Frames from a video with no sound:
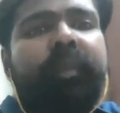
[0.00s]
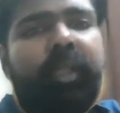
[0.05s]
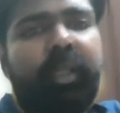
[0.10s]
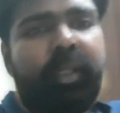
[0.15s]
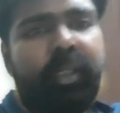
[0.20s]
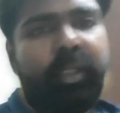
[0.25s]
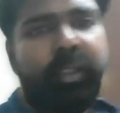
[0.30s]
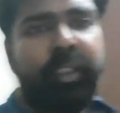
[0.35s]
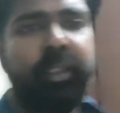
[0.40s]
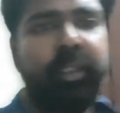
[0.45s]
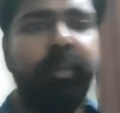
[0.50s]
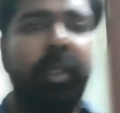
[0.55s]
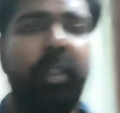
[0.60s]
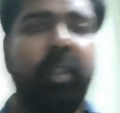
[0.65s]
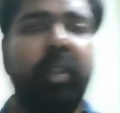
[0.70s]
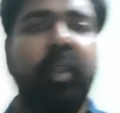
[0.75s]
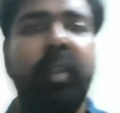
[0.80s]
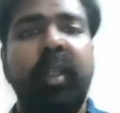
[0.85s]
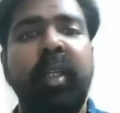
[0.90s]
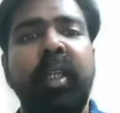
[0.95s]
Ah,
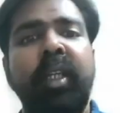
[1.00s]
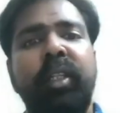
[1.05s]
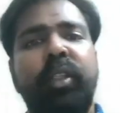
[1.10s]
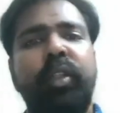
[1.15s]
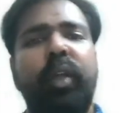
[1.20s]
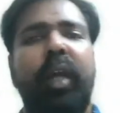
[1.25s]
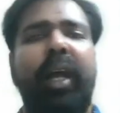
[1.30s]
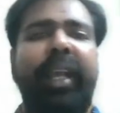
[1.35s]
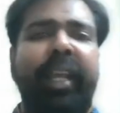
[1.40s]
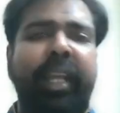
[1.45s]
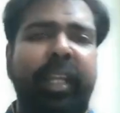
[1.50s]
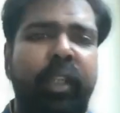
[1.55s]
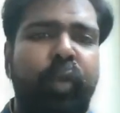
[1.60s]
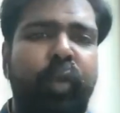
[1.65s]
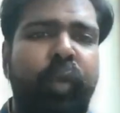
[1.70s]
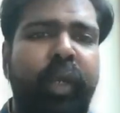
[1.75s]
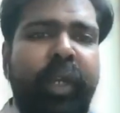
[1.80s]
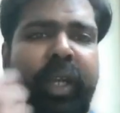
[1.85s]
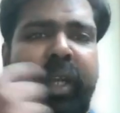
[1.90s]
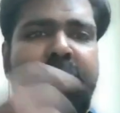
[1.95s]
so Ayala
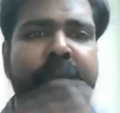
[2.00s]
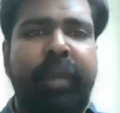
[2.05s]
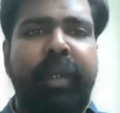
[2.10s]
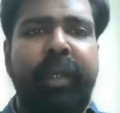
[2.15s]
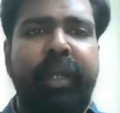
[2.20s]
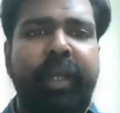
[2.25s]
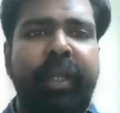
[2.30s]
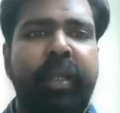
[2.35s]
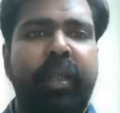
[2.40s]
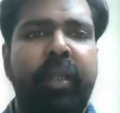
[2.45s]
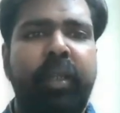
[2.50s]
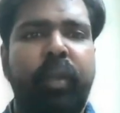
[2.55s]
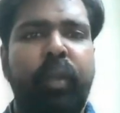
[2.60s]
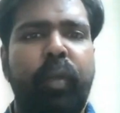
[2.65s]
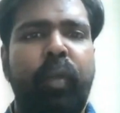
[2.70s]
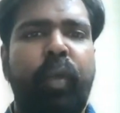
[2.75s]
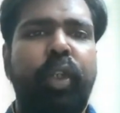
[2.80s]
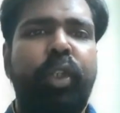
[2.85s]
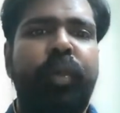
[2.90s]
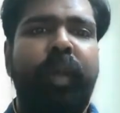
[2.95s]
Tunida Mendi,
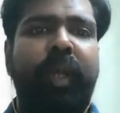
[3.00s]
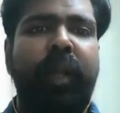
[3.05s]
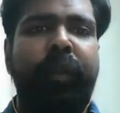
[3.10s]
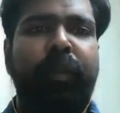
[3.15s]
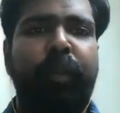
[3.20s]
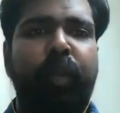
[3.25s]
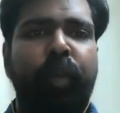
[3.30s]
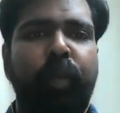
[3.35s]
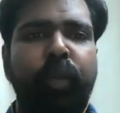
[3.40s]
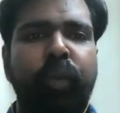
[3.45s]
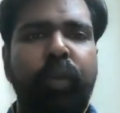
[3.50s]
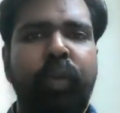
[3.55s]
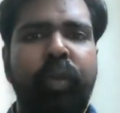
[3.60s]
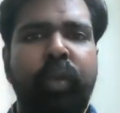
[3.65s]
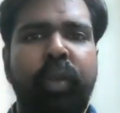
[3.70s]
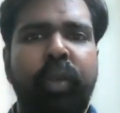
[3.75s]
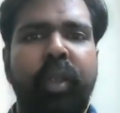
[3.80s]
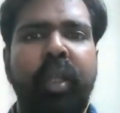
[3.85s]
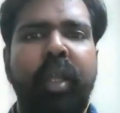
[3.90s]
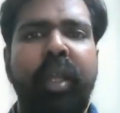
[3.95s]
Urzuela Ponu.
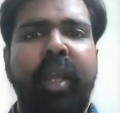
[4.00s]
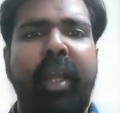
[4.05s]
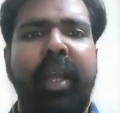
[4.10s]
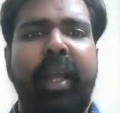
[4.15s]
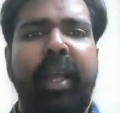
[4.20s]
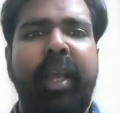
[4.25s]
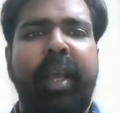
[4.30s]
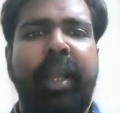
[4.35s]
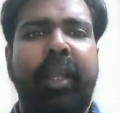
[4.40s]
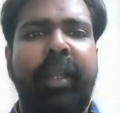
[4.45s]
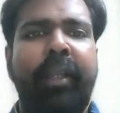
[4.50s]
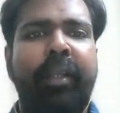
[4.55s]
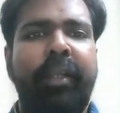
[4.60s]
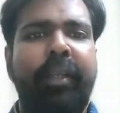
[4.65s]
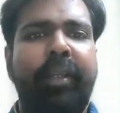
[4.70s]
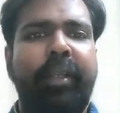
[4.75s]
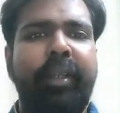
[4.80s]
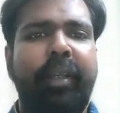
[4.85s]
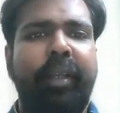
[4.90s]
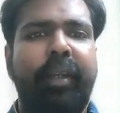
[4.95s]

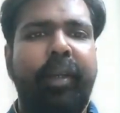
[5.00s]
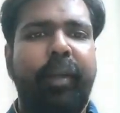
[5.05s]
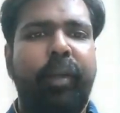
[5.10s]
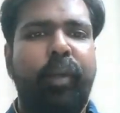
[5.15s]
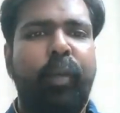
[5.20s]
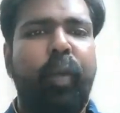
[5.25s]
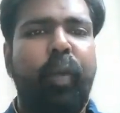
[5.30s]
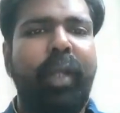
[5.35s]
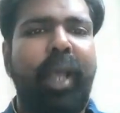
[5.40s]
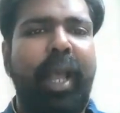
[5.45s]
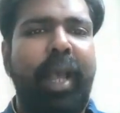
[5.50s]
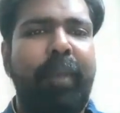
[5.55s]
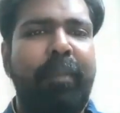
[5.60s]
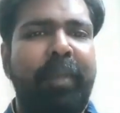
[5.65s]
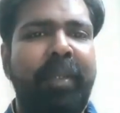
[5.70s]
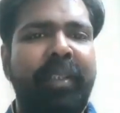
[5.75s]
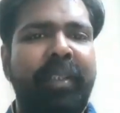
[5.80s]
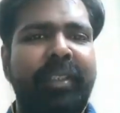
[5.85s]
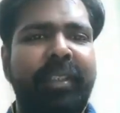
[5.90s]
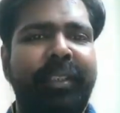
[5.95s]
And uh, what
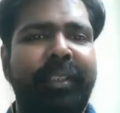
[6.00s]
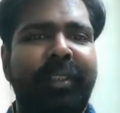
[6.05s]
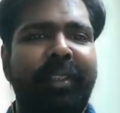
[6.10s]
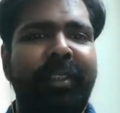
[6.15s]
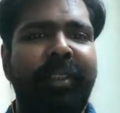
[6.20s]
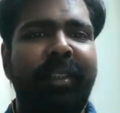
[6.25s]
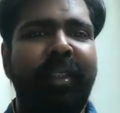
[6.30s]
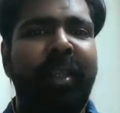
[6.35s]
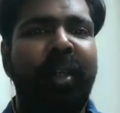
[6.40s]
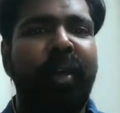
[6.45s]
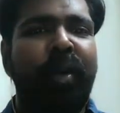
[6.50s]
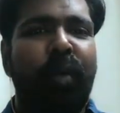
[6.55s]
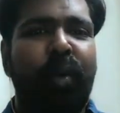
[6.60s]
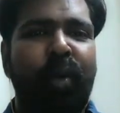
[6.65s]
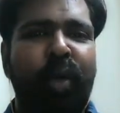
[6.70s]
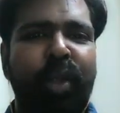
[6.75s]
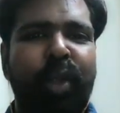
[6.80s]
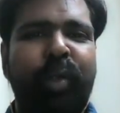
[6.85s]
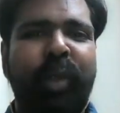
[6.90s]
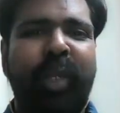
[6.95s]
happens is
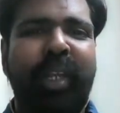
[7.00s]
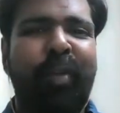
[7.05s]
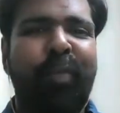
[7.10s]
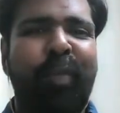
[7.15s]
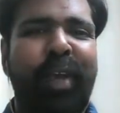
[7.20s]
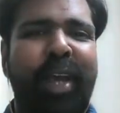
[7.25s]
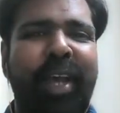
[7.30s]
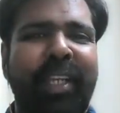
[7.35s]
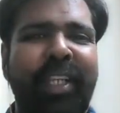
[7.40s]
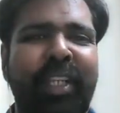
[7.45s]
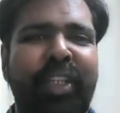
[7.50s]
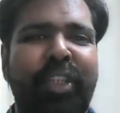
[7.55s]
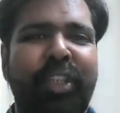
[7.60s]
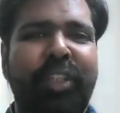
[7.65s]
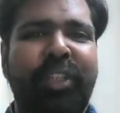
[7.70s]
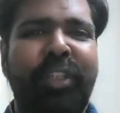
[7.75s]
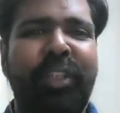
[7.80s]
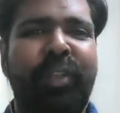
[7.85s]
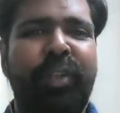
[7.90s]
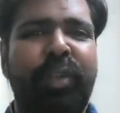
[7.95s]
Urzuela
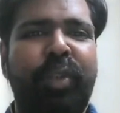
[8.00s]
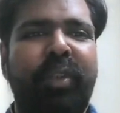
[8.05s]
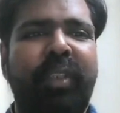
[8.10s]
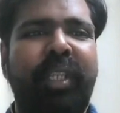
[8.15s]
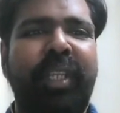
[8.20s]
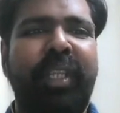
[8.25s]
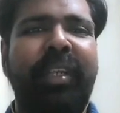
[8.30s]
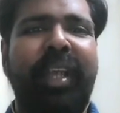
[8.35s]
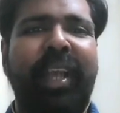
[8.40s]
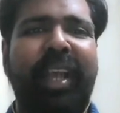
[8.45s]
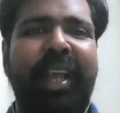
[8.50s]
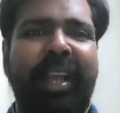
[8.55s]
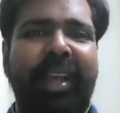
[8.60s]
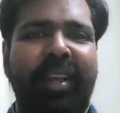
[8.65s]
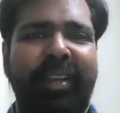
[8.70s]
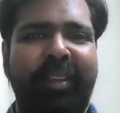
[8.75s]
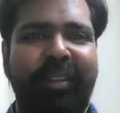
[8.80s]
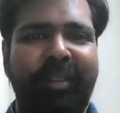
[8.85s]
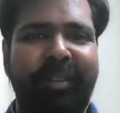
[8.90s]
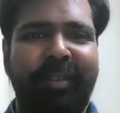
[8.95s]
vanishes into thin
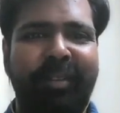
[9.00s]
air.